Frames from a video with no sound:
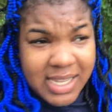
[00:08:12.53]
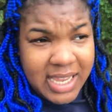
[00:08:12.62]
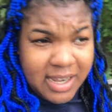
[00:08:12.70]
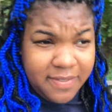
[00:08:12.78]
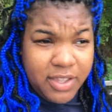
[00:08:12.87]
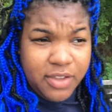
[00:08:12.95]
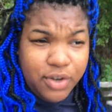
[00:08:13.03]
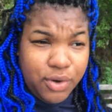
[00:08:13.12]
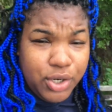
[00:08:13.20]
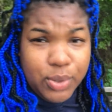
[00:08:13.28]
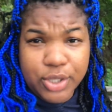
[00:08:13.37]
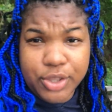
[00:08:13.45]
And if you
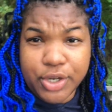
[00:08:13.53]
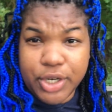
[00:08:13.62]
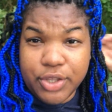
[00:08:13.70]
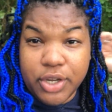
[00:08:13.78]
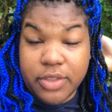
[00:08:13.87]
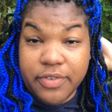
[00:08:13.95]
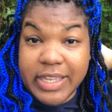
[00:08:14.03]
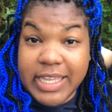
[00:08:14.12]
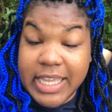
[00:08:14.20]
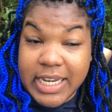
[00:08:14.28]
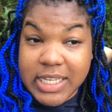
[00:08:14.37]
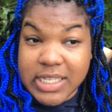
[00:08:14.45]
don't know what the 30-33
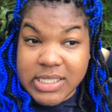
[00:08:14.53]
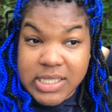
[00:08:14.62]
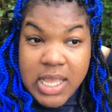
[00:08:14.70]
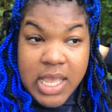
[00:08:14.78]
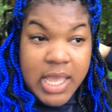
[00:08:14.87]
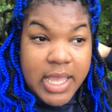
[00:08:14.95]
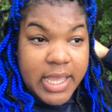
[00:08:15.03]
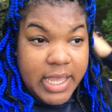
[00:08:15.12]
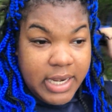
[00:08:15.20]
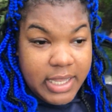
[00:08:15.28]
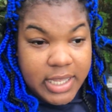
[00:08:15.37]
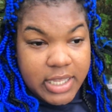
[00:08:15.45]
kit is,
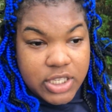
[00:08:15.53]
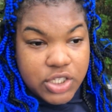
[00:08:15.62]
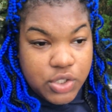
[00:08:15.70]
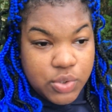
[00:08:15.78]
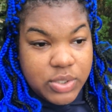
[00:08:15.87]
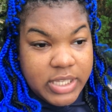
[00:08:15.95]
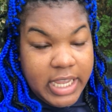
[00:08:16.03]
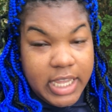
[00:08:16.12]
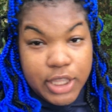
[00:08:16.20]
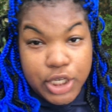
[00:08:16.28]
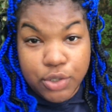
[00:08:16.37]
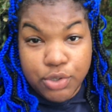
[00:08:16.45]
it is you
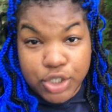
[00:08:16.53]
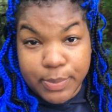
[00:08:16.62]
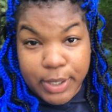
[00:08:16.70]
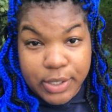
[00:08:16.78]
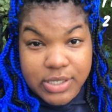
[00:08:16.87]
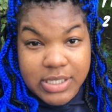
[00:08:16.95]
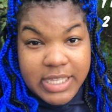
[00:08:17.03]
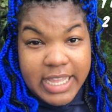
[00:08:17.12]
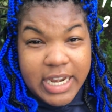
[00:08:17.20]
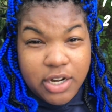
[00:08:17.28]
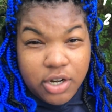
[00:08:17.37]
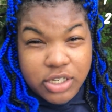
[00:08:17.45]
taking the NutriBurst, the
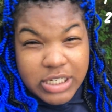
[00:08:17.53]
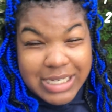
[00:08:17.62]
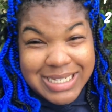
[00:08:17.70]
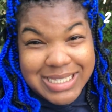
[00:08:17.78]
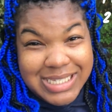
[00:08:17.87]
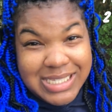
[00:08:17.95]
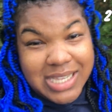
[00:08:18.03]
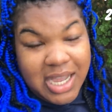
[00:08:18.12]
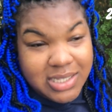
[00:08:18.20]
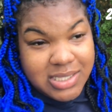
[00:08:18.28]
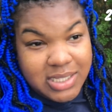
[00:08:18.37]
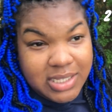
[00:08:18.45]
NRG, and the
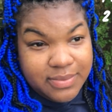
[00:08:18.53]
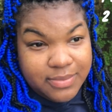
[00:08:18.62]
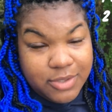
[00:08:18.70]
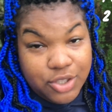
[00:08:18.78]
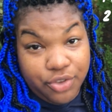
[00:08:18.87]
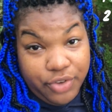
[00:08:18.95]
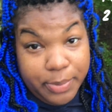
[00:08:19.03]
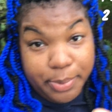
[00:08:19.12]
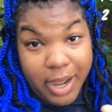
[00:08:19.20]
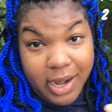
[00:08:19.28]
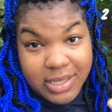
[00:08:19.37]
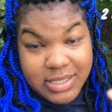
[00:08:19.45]
Detox Tea. 3
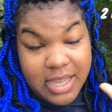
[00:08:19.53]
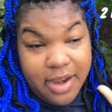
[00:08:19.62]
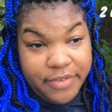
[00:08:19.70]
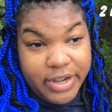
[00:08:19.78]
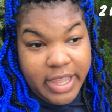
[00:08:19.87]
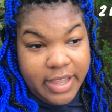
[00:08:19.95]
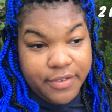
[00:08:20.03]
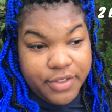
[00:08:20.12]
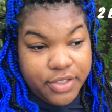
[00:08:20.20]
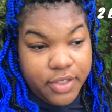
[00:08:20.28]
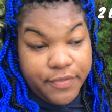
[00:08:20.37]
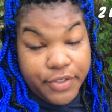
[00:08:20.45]
products every day for
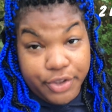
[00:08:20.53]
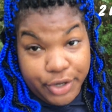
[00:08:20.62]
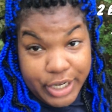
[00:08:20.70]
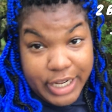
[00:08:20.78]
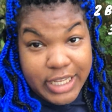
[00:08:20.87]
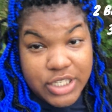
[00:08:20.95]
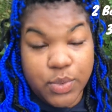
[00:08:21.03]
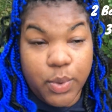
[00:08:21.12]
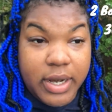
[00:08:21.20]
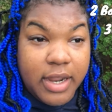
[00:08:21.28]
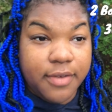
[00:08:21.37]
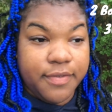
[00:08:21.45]
30 days. You
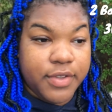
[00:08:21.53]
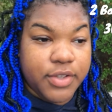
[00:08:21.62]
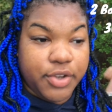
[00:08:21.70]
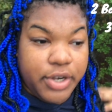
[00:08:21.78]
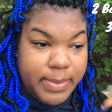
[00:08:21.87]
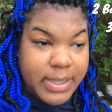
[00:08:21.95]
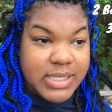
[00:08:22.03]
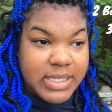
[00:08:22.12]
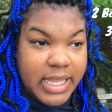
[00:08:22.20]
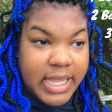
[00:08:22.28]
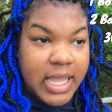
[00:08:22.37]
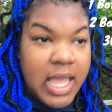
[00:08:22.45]
work out for 30 minutes a
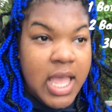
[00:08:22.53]
day.